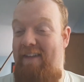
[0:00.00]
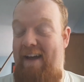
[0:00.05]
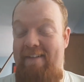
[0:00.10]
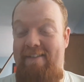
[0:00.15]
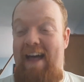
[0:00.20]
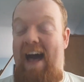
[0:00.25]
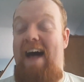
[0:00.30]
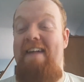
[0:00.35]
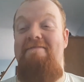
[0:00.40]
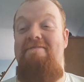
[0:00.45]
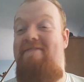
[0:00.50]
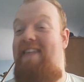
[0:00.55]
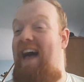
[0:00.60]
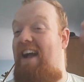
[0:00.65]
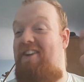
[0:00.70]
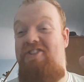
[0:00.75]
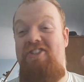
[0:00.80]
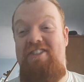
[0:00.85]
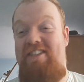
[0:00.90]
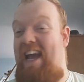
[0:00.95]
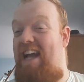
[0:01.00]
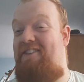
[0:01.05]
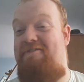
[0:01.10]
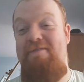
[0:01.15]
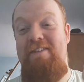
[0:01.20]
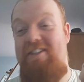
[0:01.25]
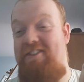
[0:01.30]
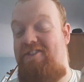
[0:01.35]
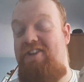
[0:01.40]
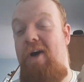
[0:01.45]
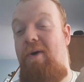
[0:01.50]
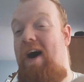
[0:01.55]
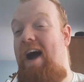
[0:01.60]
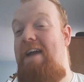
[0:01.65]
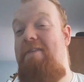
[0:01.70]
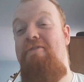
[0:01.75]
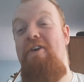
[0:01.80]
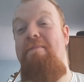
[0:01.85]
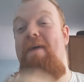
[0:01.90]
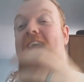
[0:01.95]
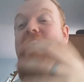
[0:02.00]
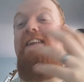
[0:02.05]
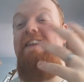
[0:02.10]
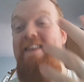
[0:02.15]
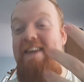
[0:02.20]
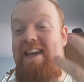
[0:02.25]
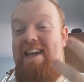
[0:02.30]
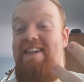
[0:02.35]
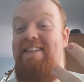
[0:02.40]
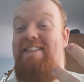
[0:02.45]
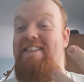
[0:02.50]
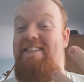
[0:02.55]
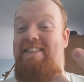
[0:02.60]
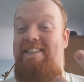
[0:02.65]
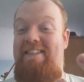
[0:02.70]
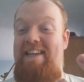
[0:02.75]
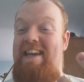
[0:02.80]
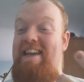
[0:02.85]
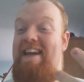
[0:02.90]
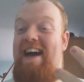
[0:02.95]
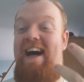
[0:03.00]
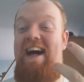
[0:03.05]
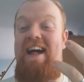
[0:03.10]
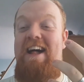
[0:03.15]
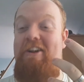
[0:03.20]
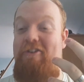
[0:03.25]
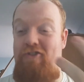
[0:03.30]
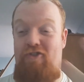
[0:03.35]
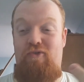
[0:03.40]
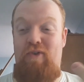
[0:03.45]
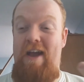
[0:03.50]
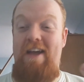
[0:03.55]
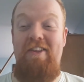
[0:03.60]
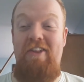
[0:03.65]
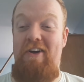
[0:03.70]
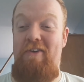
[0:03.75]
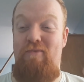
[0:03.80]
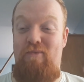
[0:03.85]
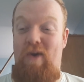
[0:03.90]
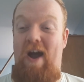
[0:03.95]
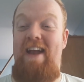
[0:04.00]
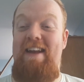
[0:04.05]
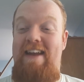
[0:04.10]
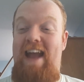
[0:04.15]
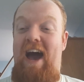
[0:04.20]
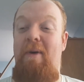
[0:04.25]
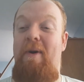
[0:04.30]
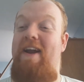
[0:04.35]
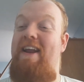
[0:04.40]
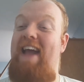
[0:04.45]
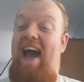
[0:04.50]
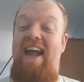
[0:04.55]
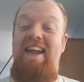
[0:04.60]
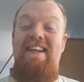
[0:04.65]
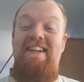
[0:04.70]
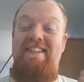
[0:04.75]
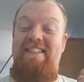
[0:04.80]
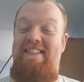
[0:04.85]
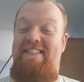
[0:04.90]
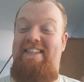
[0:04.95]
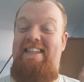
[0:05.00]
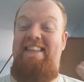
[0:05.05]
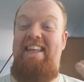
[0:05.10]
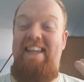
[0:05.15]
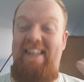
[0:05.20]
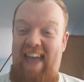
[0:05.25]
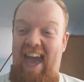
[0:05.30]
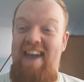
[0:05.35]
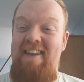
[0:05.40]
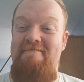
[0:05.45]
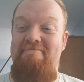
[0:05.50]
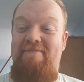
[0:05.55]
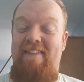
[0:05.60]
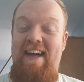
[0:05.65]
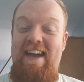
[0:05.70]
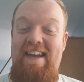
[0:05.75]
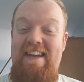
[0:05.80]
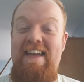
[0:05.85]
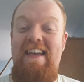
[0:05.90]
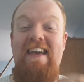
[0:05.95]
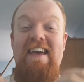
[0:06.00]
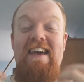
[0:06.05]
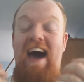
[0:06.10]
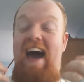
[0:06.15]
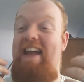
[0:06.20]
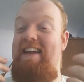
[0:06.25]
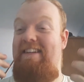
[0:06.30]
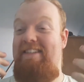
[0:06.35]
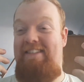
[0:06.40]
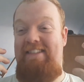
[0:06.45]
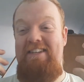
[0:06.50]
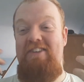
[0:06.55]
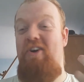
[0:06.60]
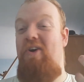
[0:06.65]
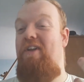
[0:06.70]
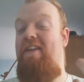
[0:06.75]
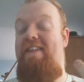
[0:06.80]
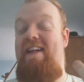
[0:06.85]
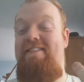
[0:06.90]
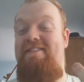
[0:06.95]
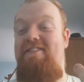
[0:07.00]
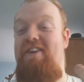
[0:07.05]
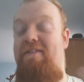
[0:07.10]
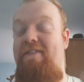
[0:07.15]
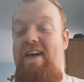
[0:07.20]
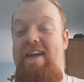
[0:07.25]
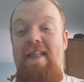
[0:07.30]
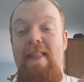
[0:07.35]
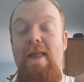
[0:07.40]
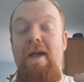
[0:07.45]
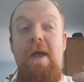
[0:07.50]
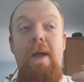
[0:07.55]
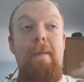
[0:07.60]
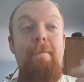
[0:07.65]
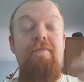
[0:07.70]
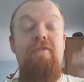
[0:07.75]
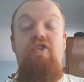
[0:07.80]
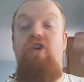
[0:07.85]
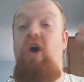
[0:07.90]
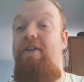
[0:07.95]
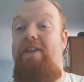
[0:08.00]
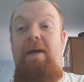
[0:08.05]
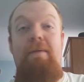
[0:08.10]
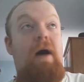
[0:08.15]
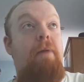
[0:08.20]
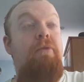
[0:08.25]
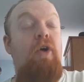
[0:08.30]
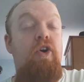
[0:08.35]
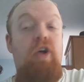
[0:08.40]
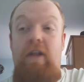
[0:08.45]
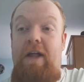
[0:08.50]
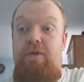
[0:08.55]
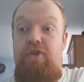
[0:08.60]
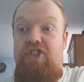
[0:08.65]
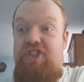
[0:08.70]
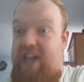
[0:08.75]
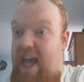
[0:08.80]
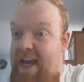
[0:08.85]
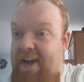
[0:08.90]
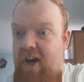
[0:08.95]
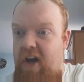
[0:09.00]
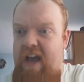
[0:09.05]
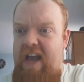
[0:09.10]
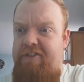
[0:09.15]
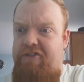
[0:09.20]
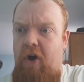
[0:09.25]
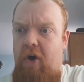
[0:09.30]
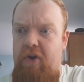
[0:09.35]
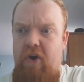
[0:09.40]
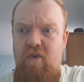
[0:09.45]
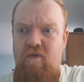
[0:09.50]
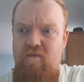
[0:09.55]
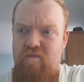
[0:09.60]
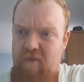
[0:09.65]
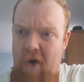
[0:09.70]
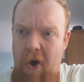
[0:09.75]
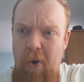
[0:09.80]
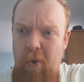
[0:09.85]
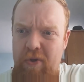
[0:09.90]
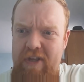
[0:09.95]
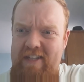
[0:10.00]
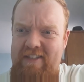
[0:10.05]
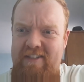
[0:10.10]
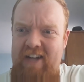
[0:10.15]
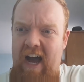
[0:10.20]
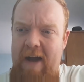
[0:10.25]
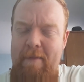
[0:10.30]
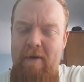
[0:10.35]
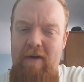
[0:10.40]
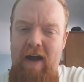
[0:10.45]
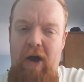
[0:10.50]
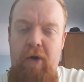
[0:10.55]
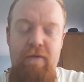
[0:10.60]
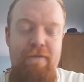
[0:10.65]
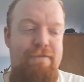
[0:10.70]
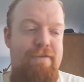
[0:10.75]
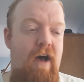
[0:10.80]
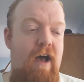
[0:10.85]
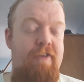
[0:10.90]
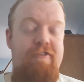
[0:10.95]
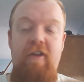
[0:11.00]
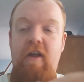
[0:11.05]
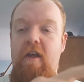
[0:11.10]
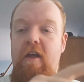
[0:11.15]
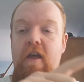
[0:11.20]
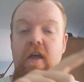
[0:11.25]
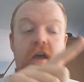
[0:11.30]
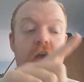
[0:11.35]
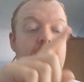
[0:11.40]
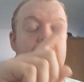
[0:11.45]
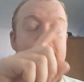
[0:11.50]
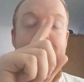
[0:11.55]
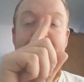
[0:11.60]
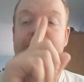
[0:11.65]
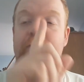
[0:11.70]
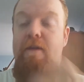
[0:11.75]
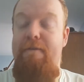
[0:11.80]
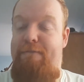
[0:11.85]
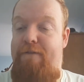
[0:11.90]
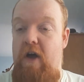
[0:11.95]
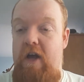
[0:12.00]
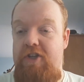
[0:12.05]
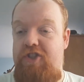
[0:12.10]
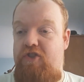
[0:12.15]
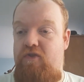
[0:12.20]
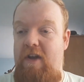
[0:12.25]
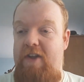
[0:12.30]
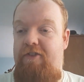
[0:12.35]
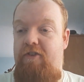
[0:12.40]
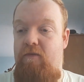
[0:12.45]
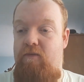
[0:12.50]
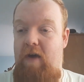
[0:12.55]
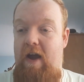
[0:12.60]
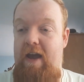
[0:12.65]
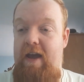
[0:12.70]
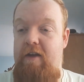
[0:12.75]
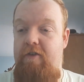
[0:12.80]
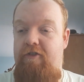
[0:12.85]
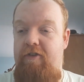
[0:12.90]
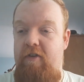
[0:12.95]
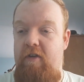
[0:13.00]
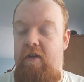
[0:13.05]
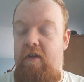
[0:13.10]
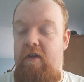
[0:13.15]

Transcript: Like that just gets me so hyped up. I need to see a trailer right now. I need to see the gameplay. I need to see all of that stuff. Like, goddamn, I'm not gonna lie, Sega is on a roll this time around. First Streets of Rage.